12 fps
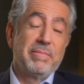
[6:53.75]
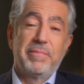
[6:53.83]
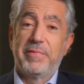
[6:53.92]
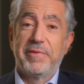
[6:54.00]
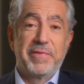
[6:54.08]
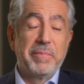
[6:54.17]

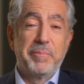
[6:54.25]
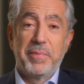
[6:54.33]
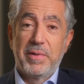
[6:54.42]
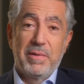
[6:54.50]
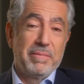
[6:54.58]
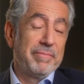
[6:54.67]
the
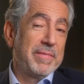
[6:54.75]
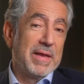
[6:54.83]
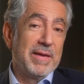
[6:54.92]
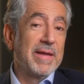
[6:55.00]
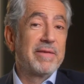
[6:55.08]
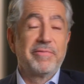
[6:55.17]
simple
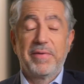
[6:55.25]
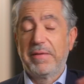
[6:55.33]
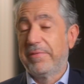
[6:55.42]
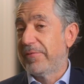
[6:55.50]
index funds.